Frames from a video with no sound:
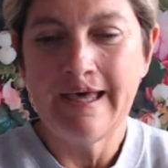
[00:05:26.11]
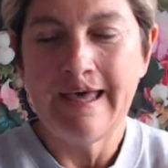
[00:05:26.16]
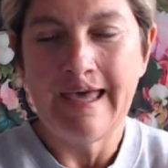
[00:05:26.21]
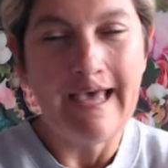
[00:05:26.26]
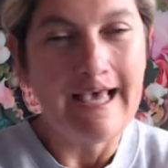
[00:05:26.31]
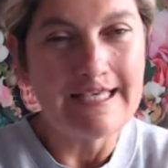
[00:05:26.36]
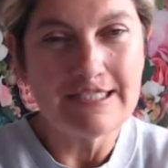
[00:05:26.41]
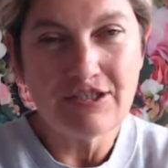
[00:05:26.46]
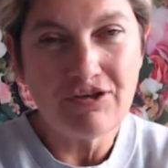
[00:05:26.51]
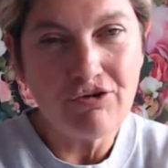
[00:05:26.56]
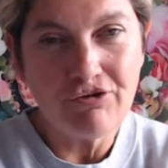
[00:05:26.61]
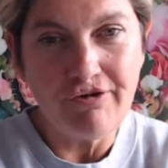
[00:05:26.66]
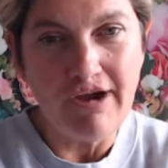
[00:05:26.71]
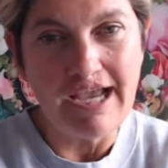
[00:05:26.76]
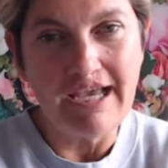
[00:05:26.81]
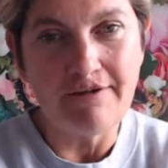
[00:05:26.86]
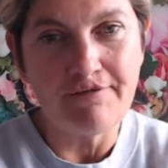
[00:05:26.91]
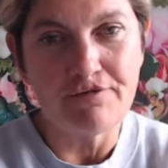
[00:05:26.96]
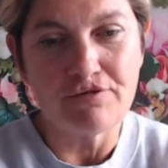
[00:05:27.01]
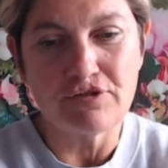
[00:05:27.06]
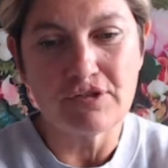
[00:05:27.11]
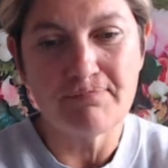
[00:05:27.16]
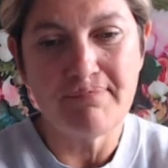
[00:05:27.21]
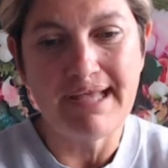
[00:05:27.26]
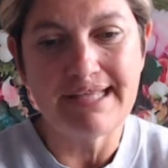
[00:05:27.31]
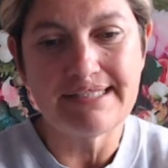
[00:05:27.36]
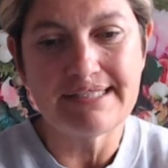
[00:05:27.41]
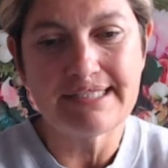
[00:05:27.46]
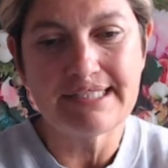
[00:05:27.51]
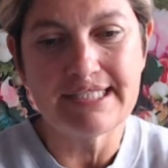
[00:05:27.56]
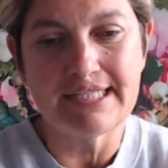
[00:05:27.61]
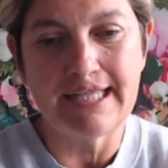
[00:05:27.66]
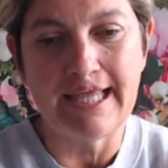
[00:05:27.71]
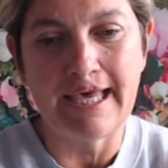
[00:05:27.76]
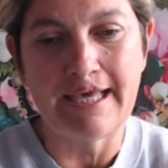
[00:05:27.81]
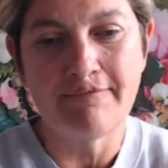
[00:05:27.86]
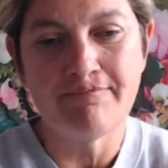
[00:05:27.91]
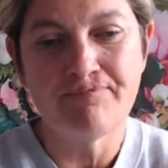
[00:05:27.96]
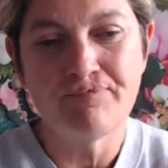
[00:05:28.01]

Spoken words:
isn't great for us mentally.